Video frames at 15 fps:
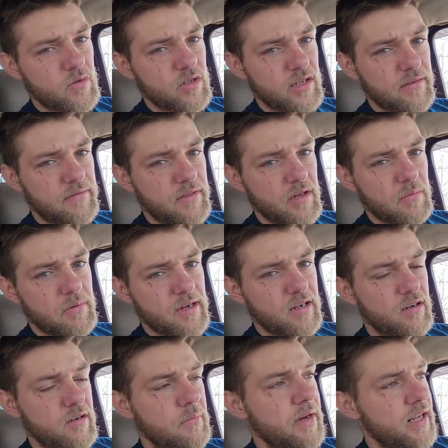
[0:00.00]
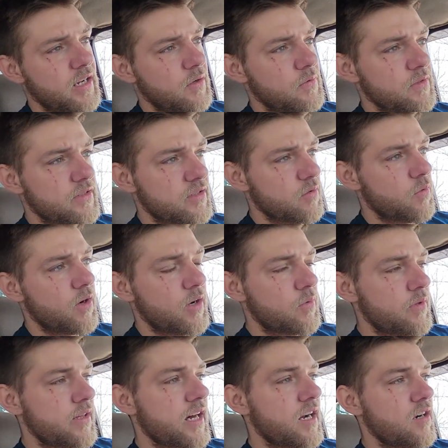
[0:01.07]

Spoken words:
if the pedal commander will still work with that